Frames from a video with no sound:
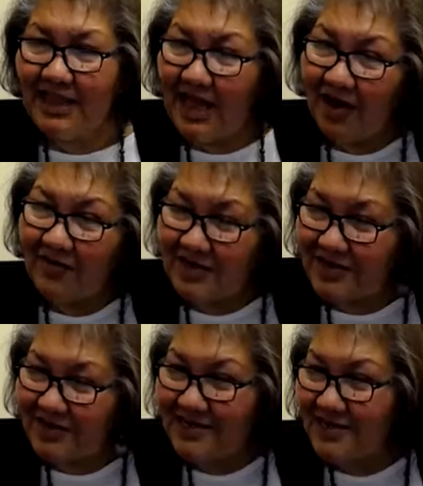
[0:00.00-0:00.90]
loud
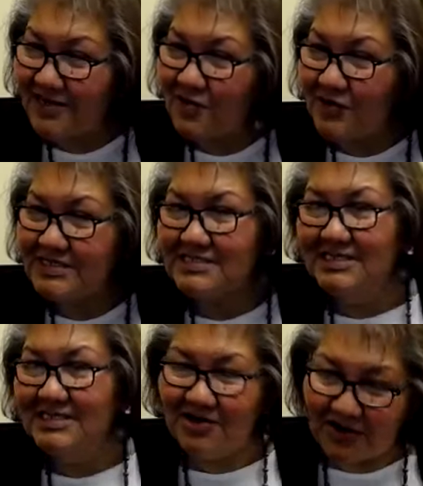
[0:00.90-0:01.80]
and you get
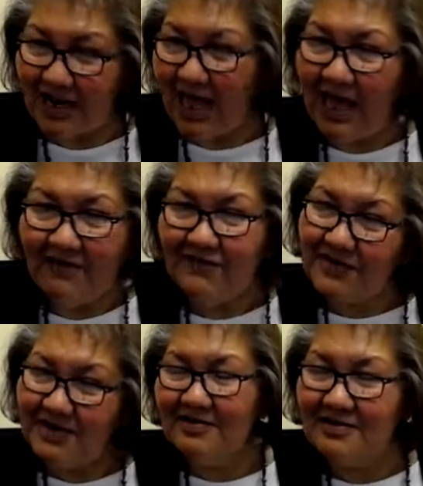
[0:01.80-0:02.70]
noisy and you're
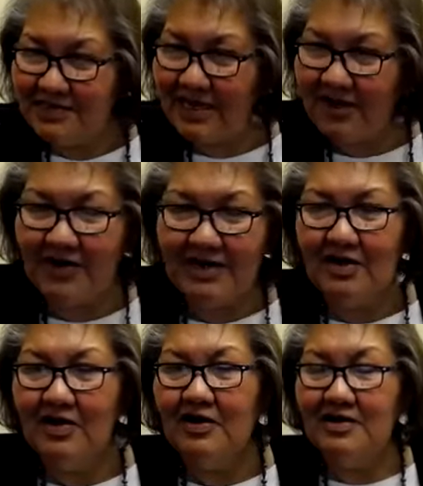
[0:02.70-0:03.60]
laughing and
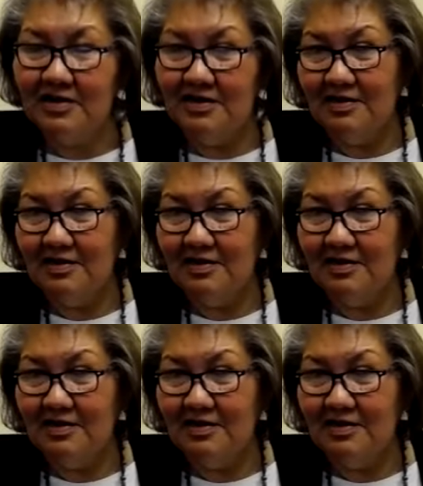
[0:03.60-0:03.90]
carrying on,